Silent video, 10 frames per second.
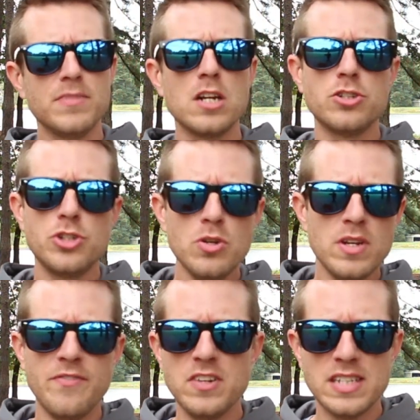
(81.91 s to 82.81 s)
There are two
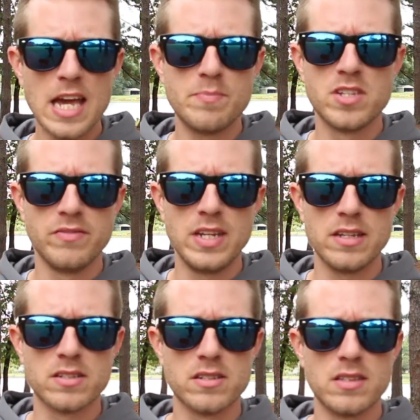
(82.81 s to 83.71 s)
different types of
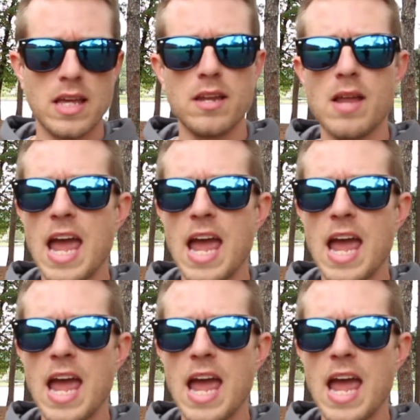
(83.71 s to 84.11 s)
discs that